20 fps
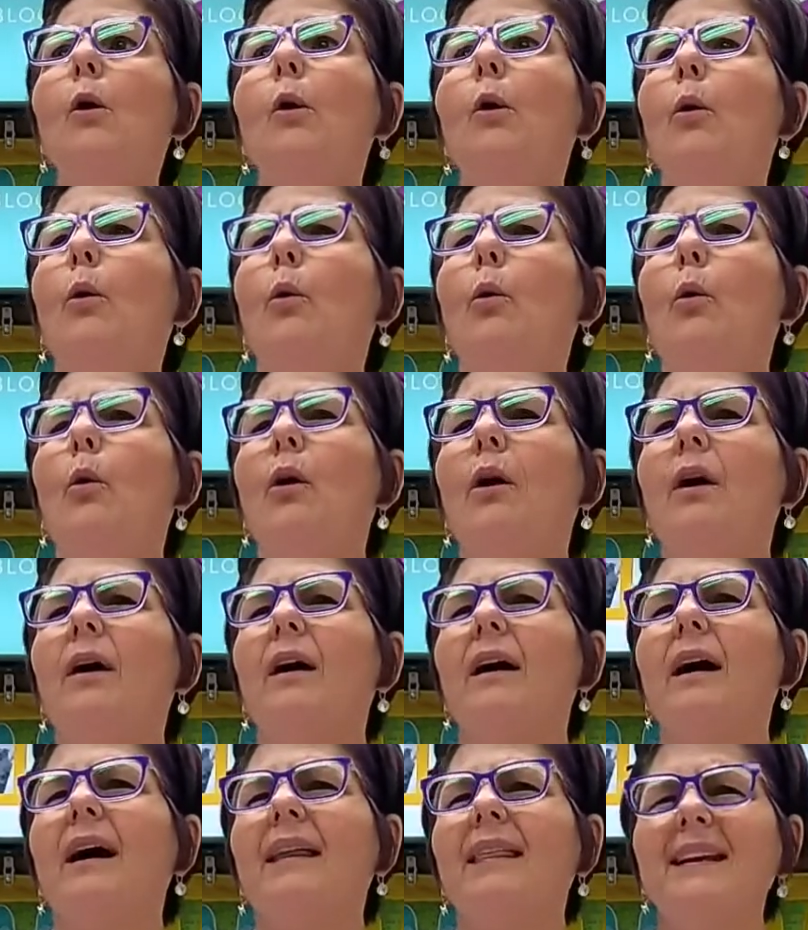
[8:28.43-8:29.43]

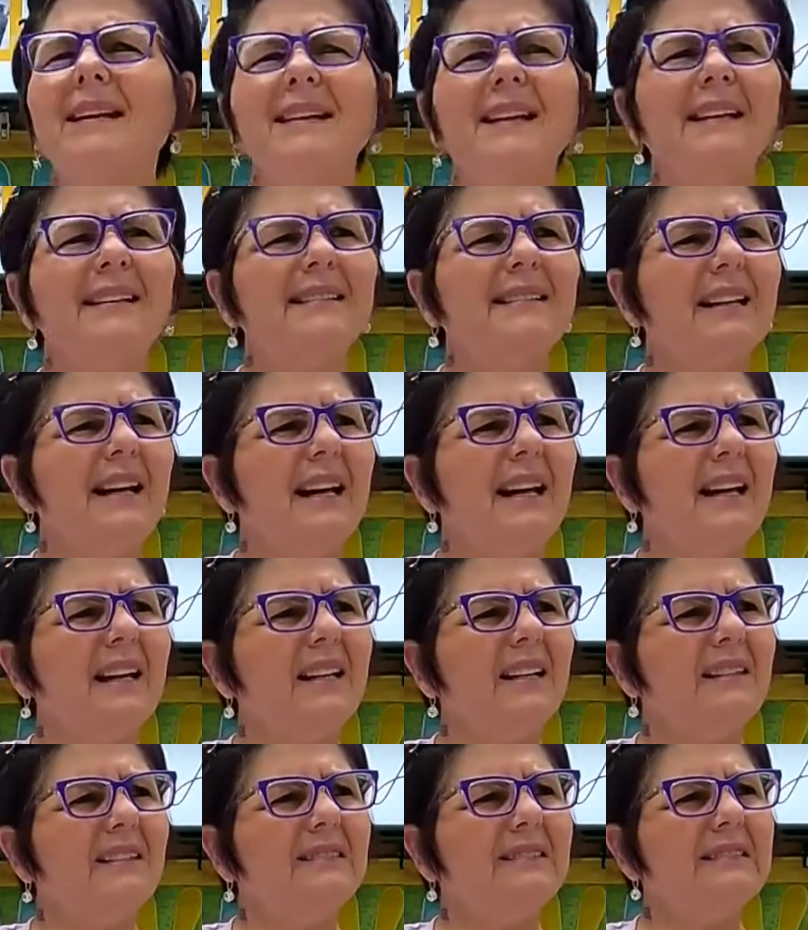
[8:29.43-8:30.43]
Or I think they
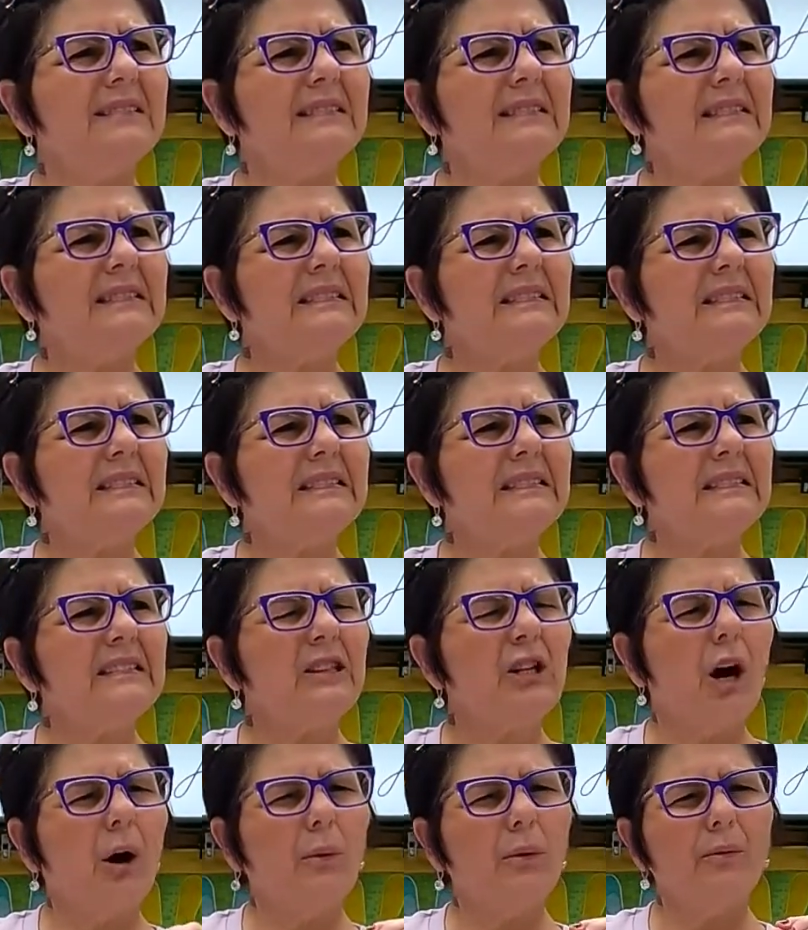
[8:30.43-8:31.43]
say,
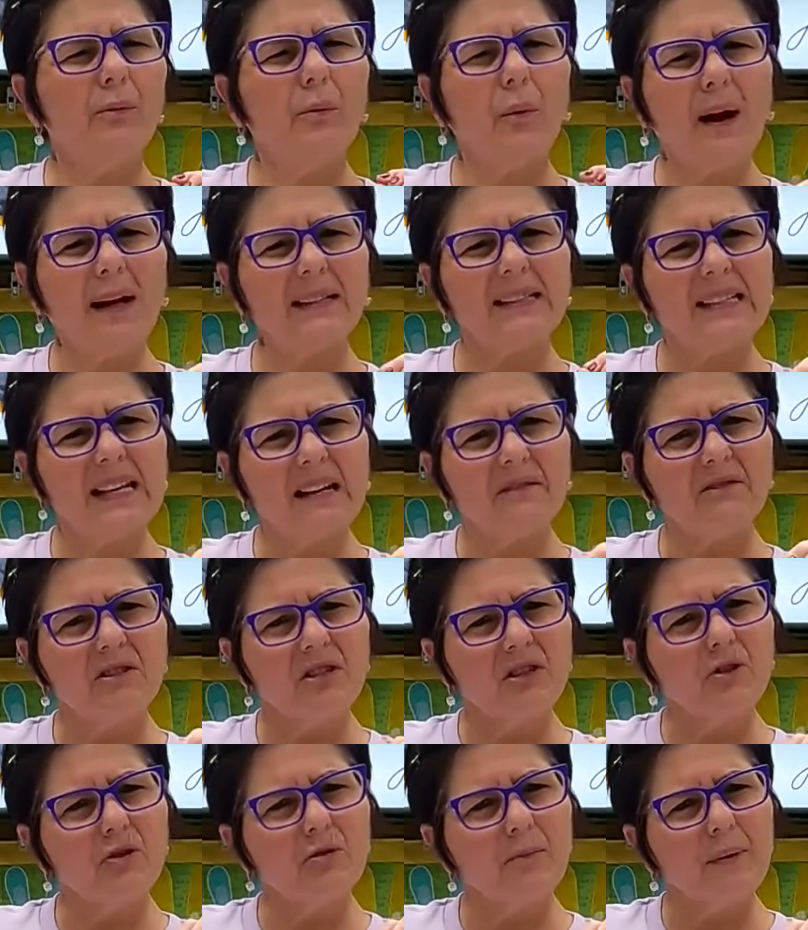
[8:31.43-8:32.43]
not with wax
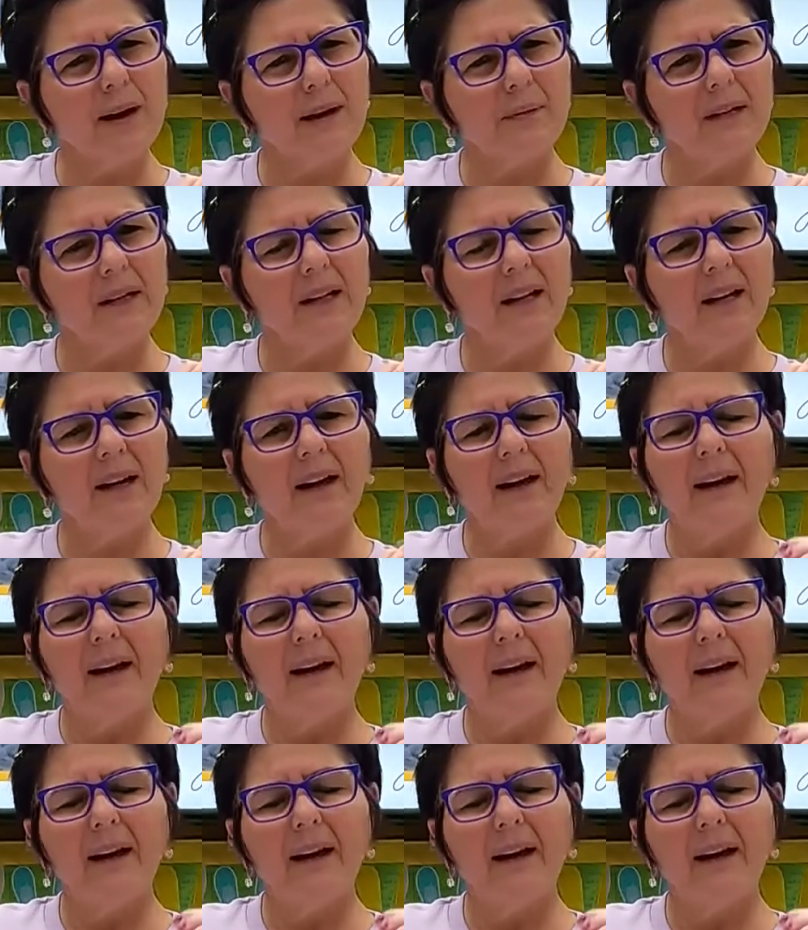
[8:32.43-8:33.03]
canvas too, maybe.